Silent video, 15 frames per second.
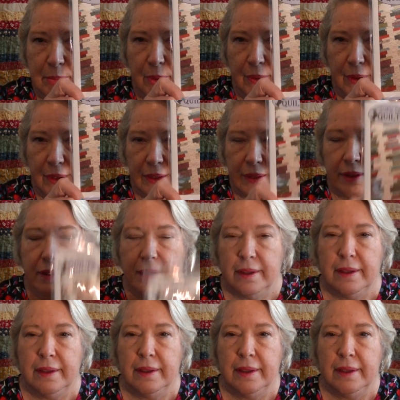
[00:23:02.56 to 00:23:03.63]
Point.
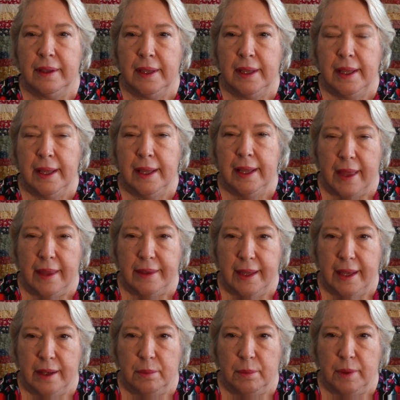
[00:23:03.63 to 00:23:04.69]
And
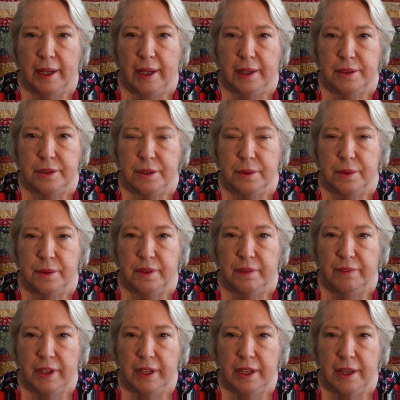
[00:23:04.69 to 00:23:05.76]
then when I do the
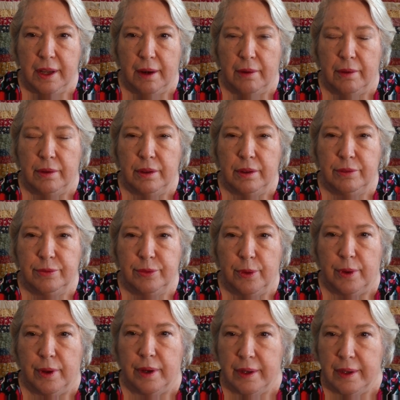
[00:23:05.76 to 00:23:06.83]
video
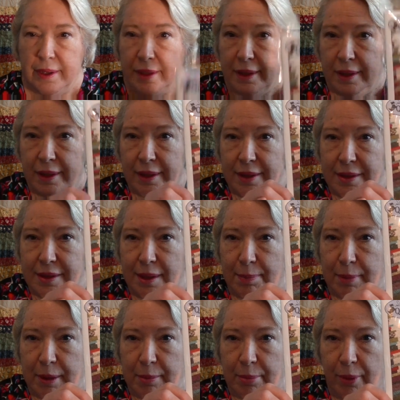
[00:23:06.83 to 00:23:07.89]
for
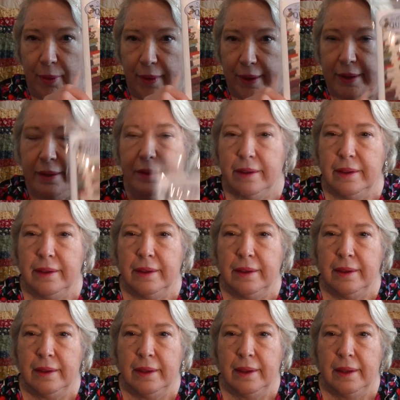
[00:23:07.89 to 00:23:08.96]
Tipping Point,
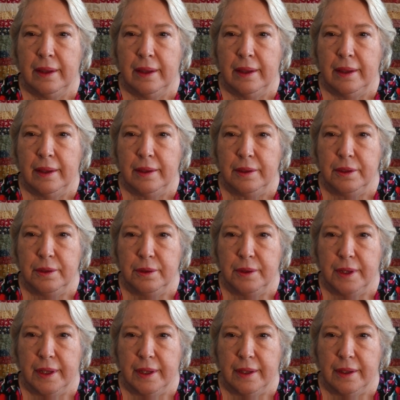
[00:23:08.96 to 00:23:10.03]
you
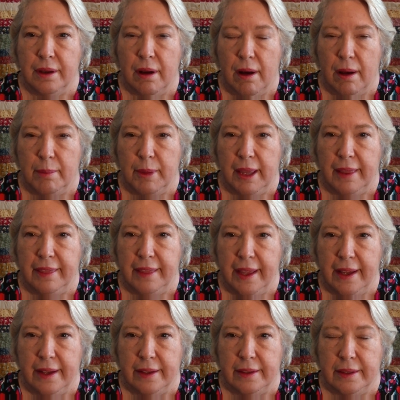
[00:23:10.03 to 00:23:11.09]
can comment
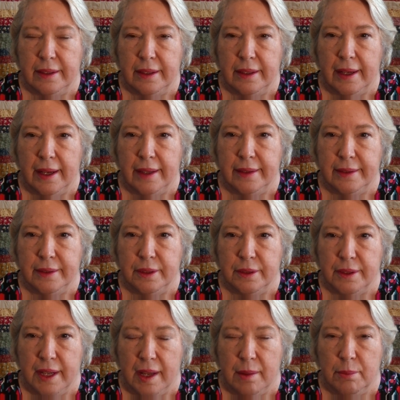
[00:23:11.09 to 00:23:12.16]
then, and your
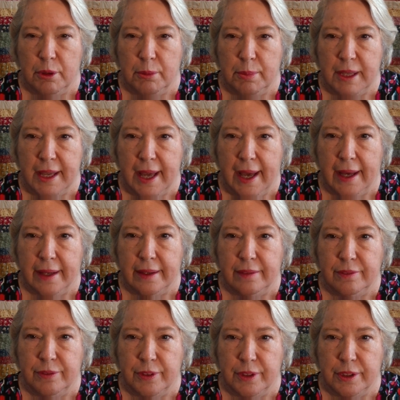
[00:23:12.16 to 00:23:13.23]
name will be
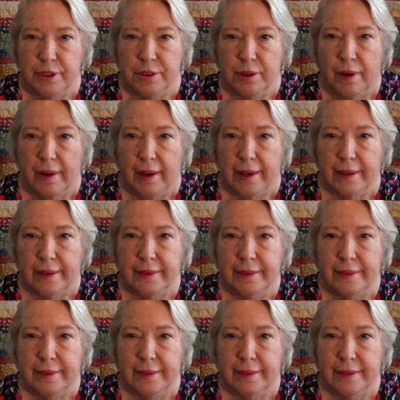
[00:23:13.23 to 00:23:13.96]
added for the drawing.